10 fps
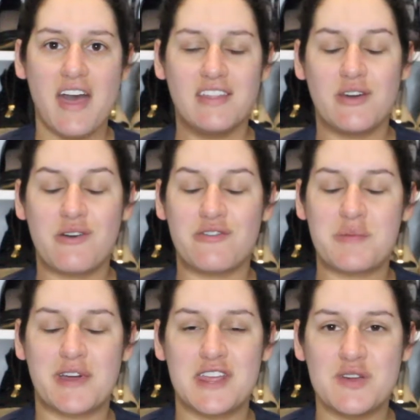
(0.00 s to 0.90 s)
Hello
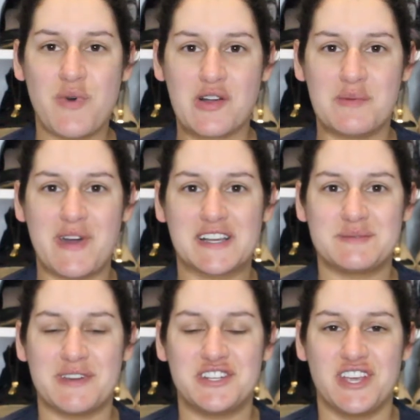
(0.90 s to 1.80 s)
everybody, welcome back
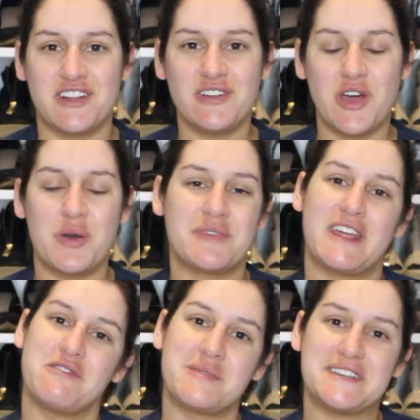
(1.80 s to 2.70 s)
to my channel. I hope
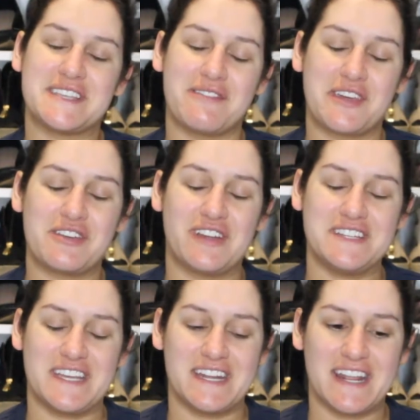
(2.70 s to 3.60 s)
that everybody's having a
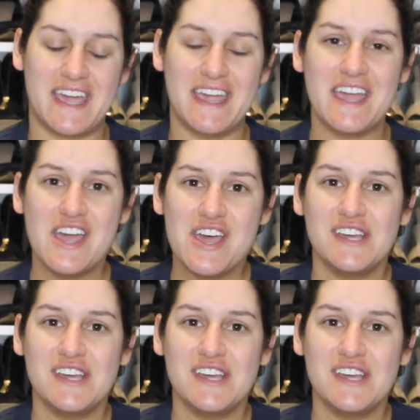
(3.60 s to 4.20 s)
great day today.